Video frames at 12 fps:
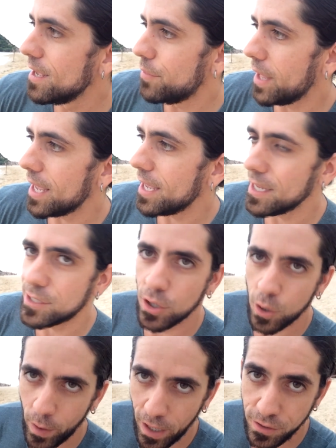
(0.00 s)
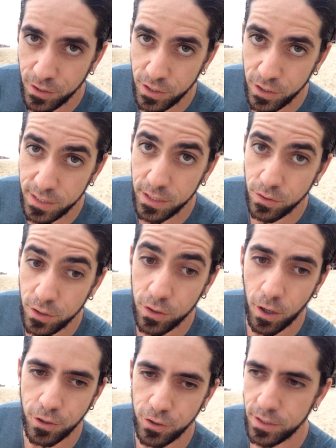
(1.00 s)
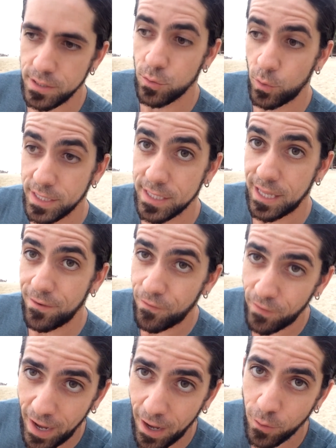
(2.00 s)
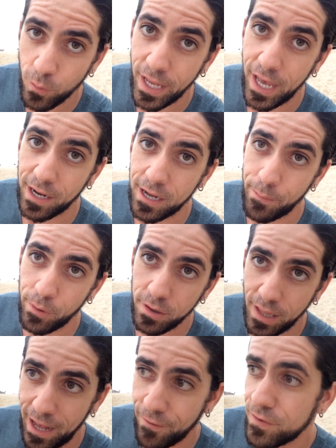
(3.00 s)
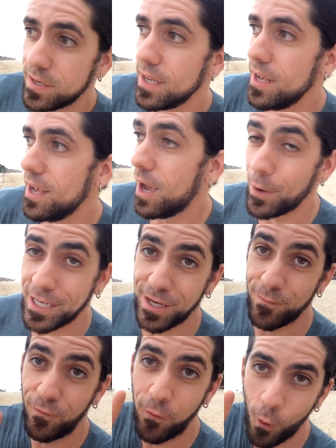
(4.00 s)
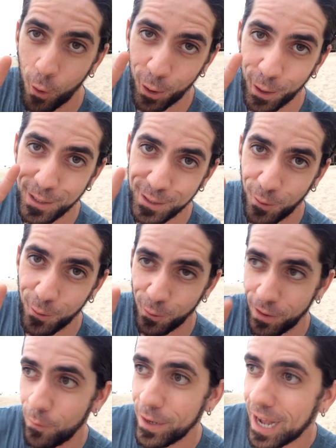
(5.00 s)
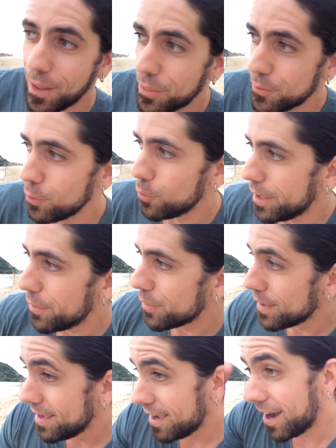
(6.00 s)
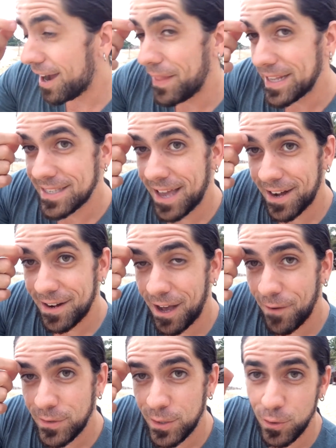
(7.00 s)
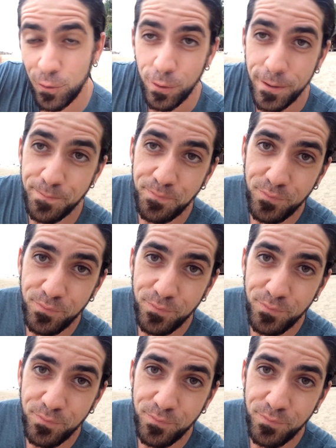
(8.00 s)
they took away our CO2 cartridges, the ones that they found. We had a couple left. We actually had four total that we got through with. And that's not enough to